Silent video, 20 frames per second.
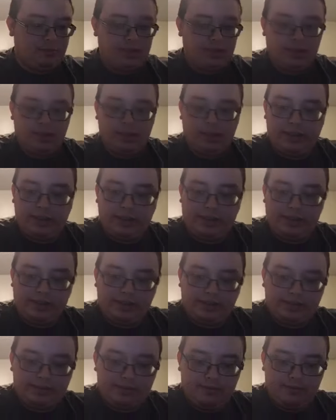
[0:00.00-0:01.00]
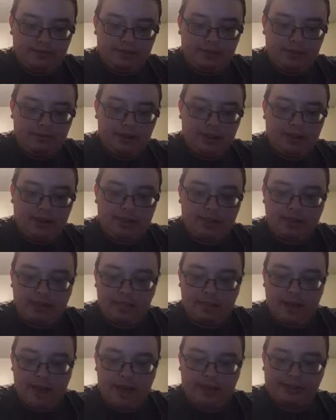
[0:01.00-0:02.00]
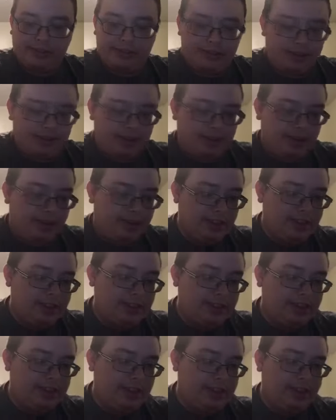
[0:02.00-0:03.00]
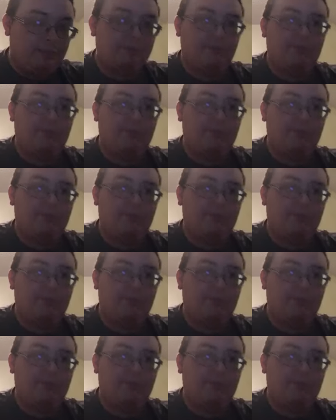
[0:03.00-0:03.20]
I got a phone. Oh, I think I passed it. Hang on a second.